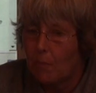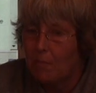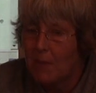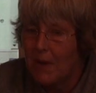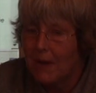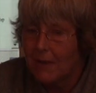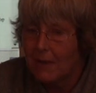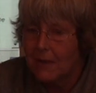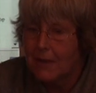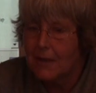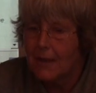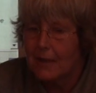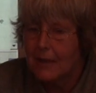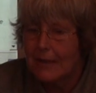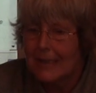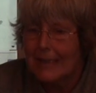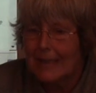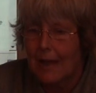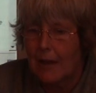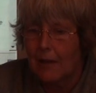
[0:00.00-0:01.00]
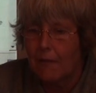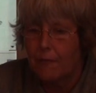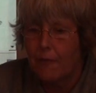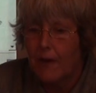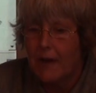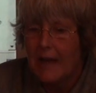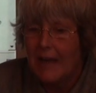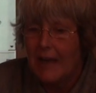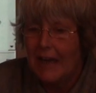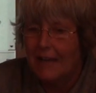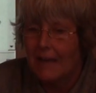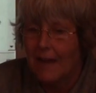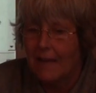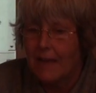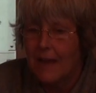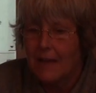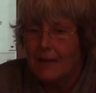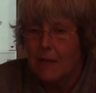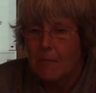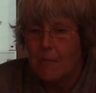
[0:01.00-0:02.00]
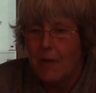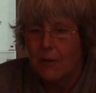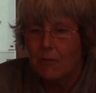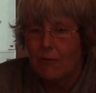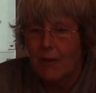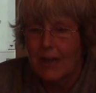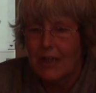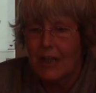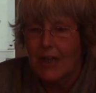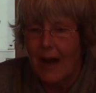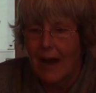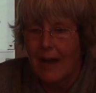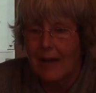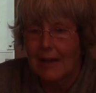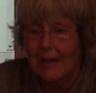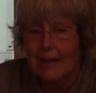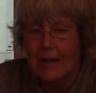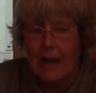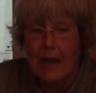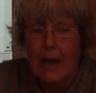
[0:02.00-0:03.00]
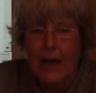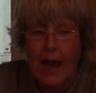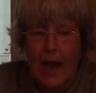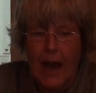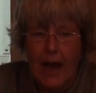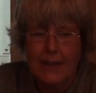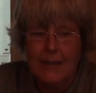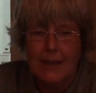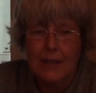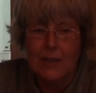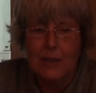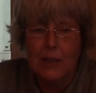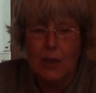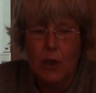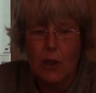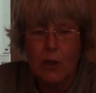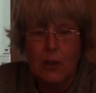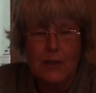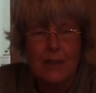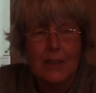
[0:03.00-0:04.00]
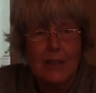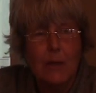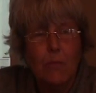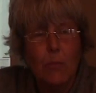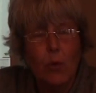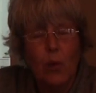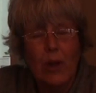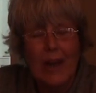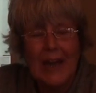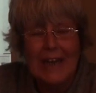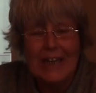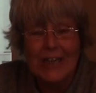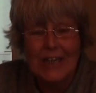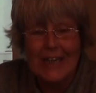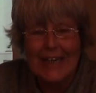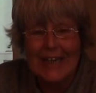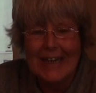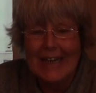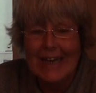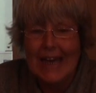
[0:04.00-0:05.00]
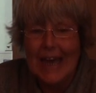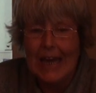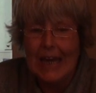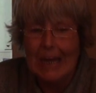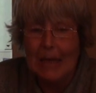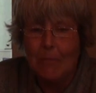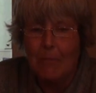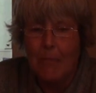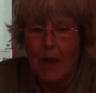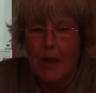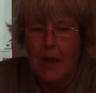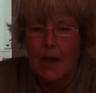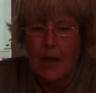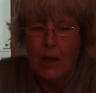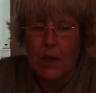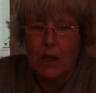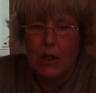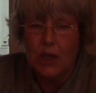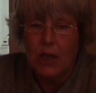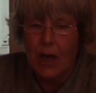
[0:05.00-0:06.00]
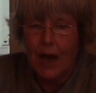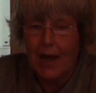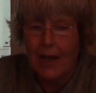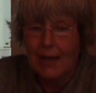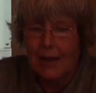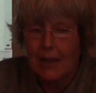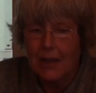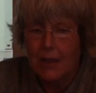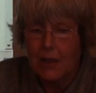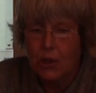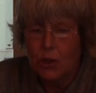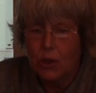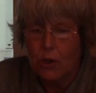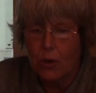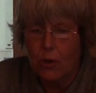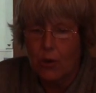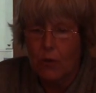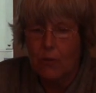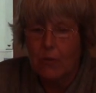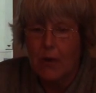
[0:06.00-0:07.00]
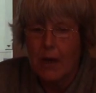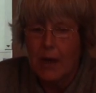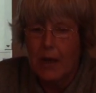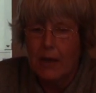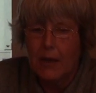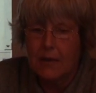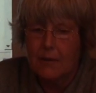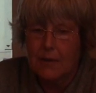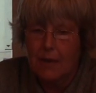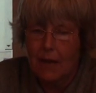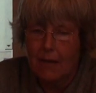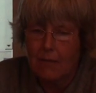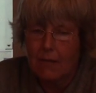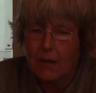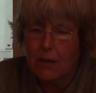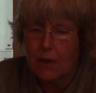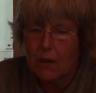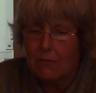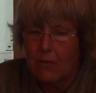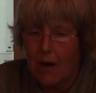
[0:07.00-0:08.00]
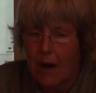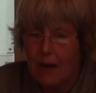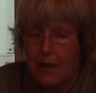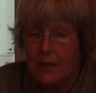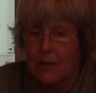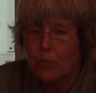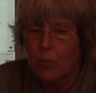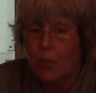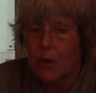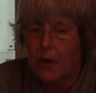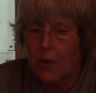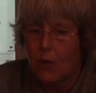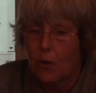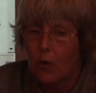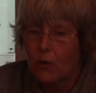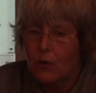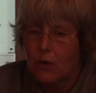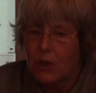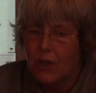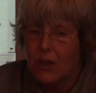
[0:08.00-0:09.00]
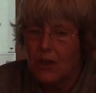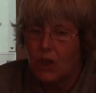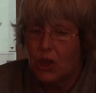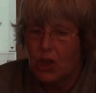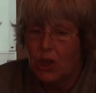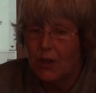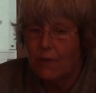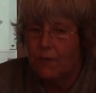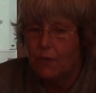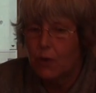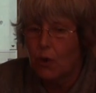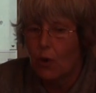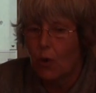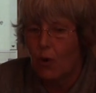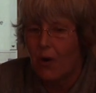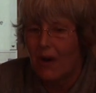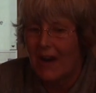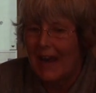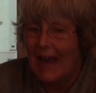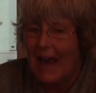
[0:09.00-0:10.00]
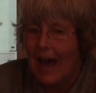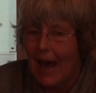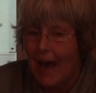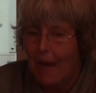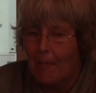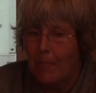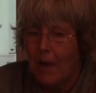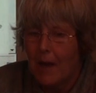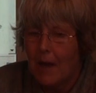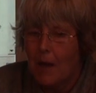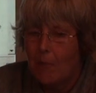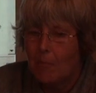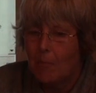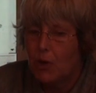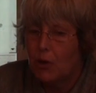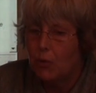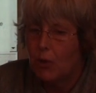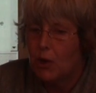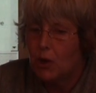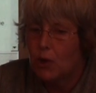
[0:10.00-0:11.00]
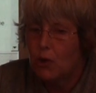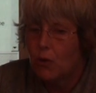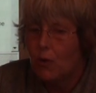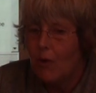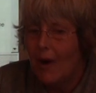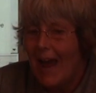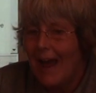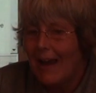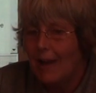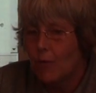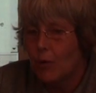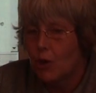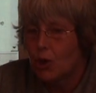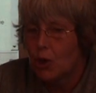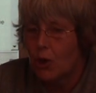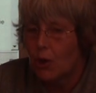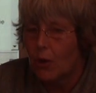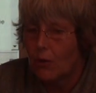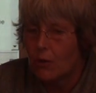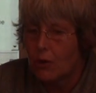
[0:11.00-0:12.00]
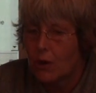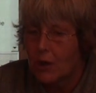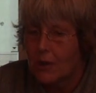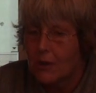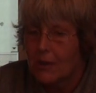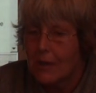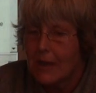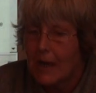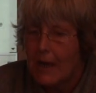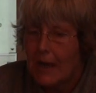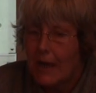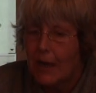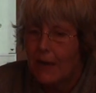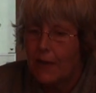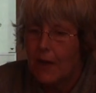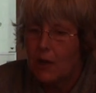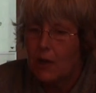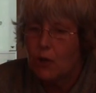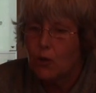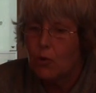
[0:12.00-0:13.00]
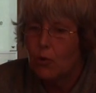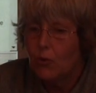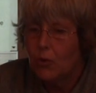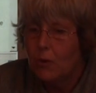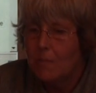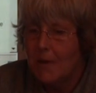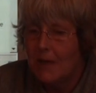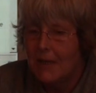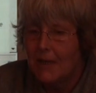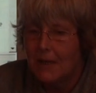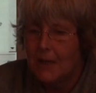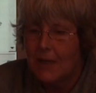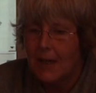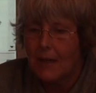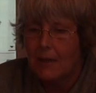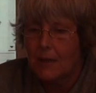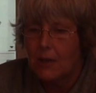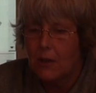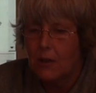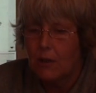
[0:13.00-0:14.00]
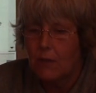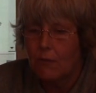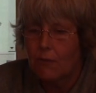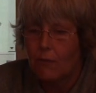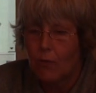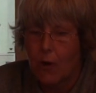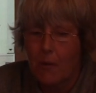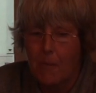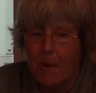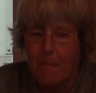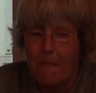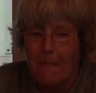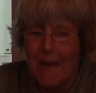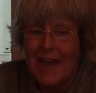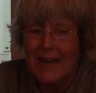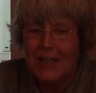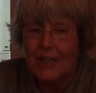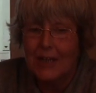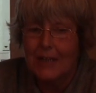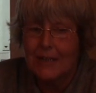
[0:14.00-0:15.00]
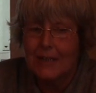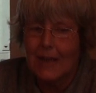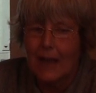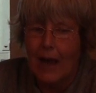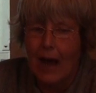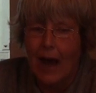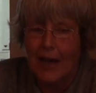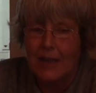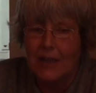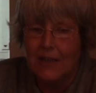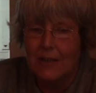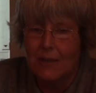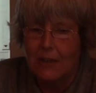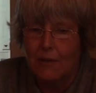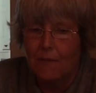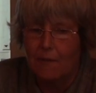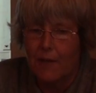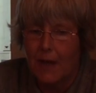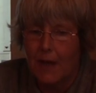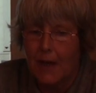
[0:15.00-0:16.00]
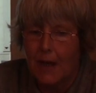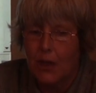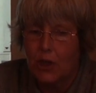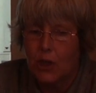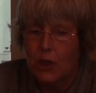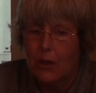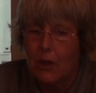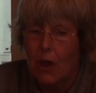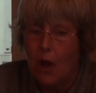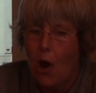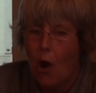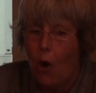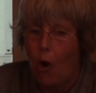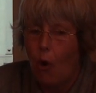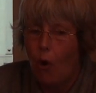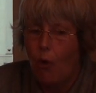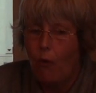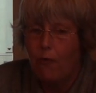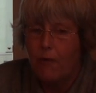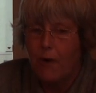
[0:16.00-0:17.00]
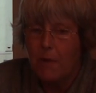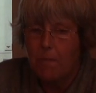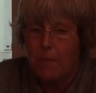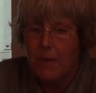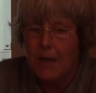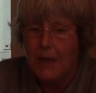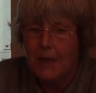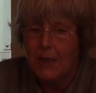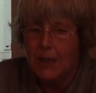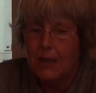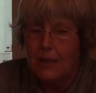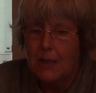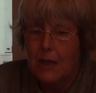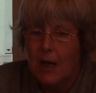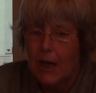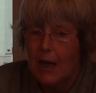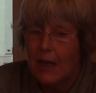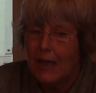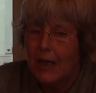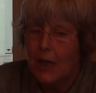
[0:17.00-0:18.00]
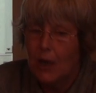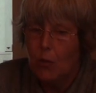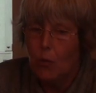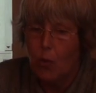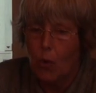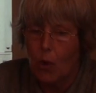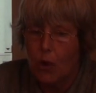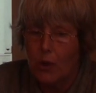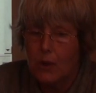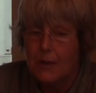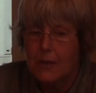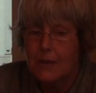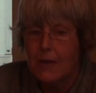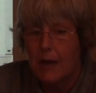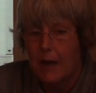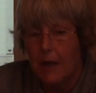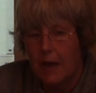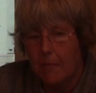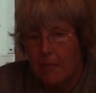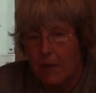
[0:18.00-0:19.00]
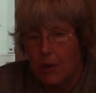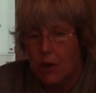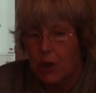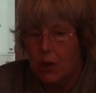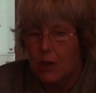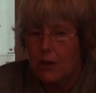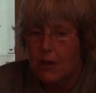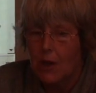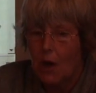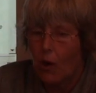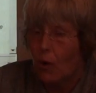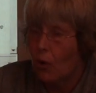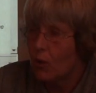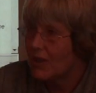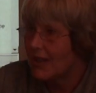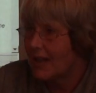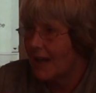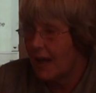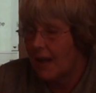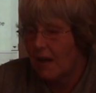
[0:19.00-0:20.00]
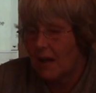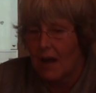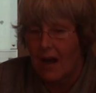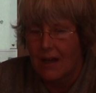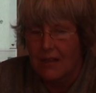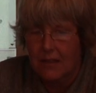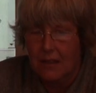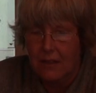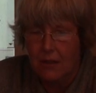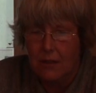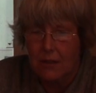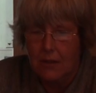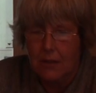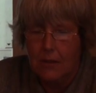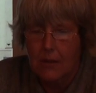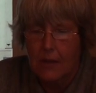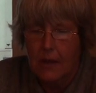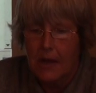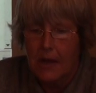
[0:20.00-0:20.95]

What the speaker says: builds itself in an asymmetric dialogue as a simulating game. Dialogue in turn is characterized with a constant shift or a gap between two language contours that could be detected through a memetics identification of repeated keywords, images, or say clusters.